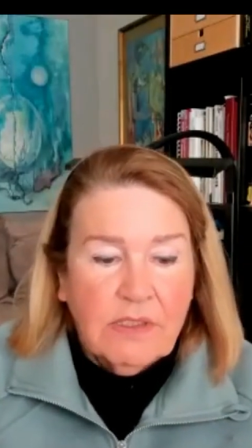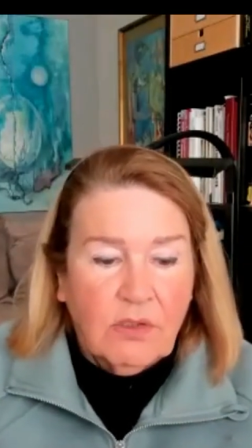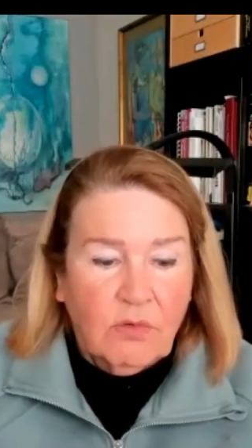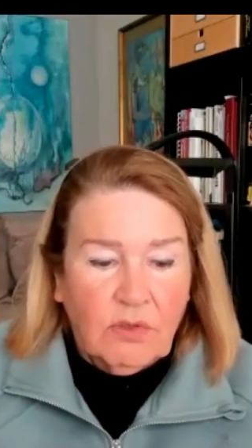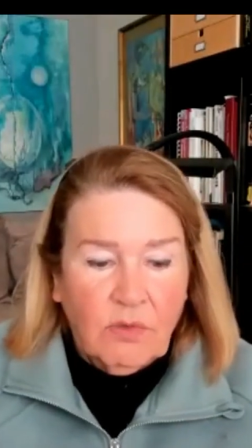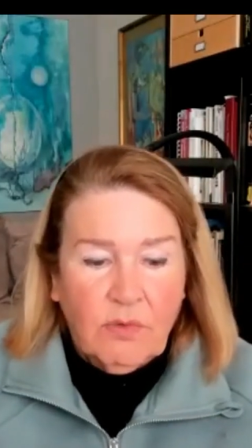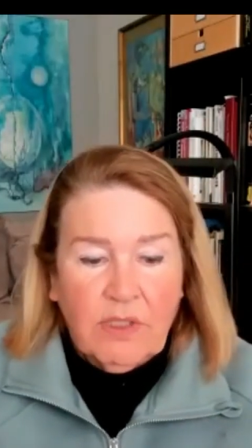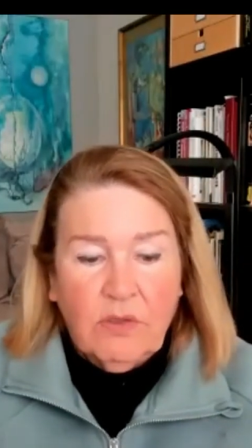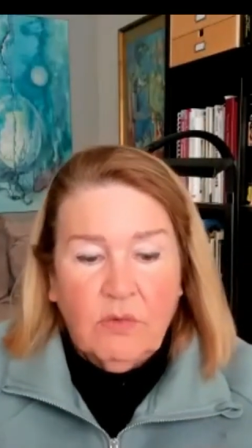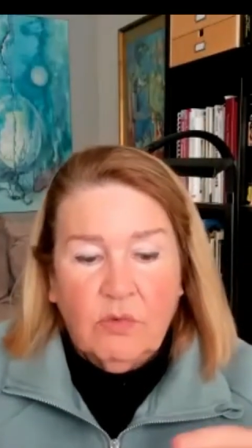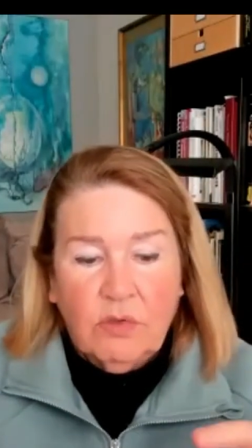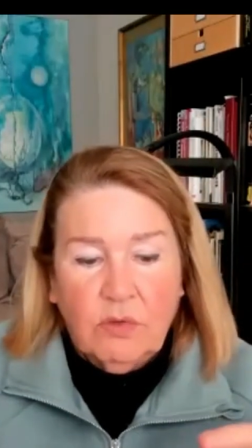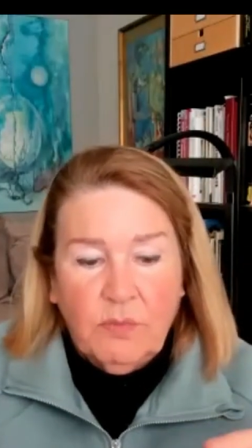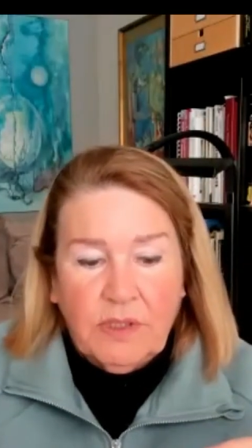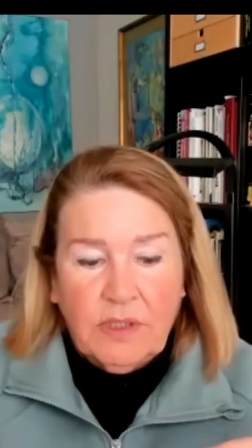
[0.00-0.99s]
only way the
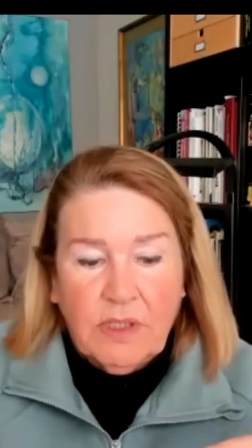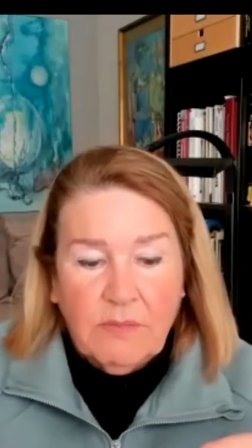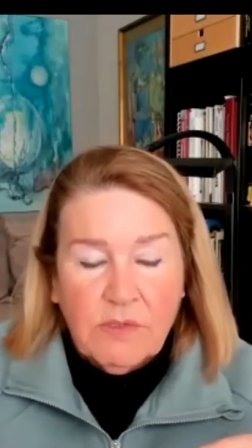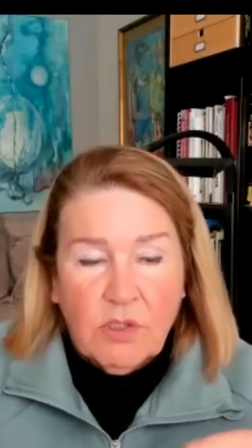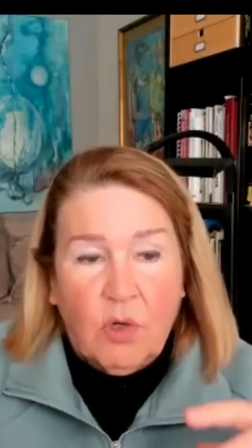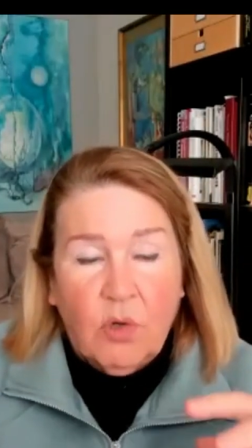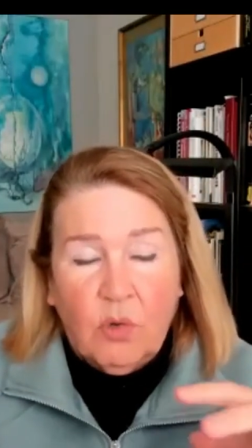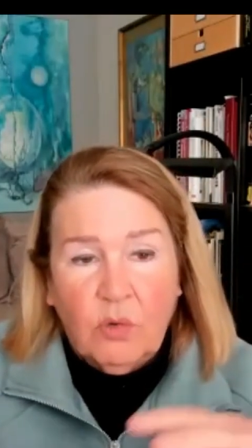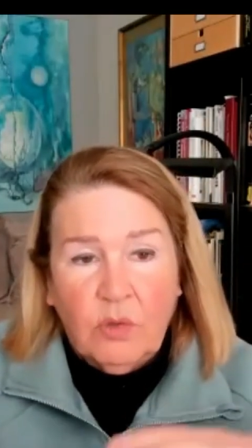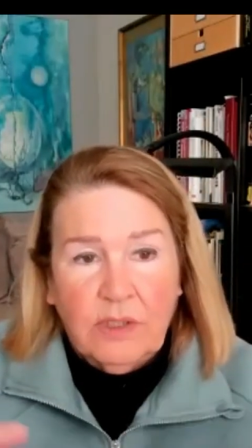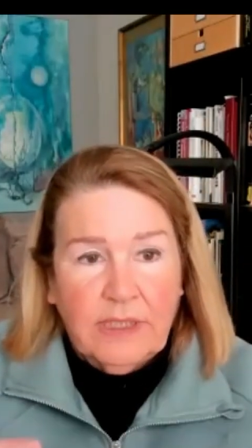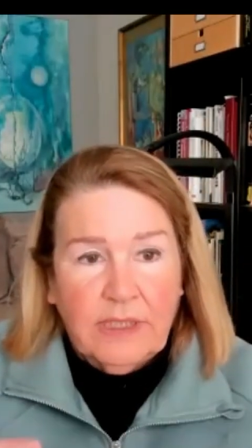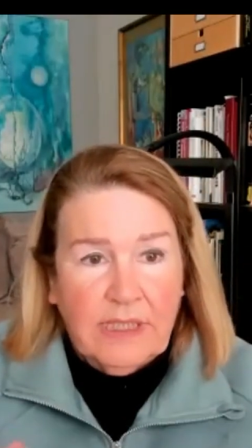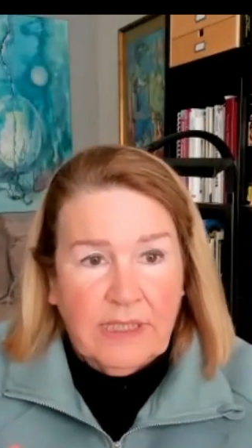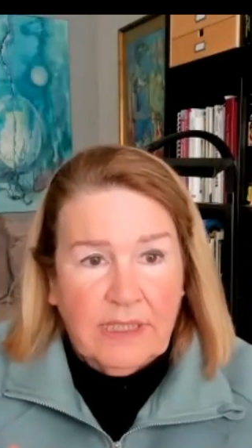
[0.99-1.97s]
world becomes whole
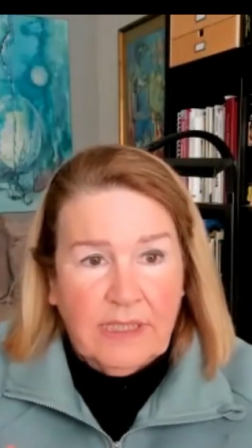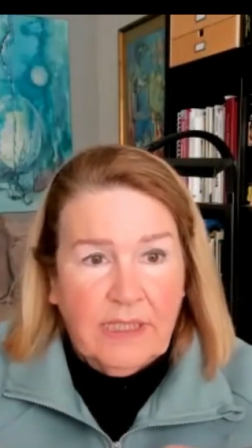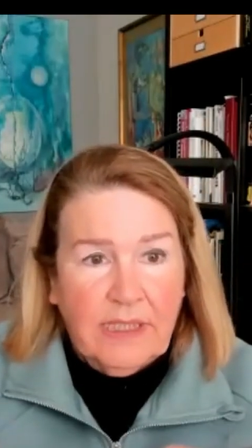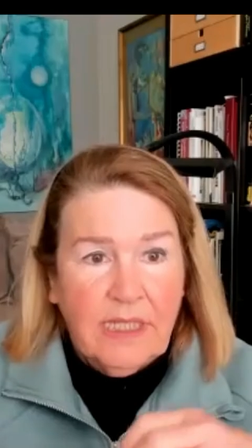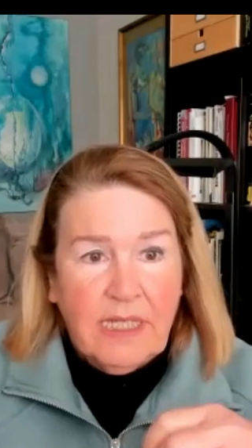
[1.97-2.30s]
again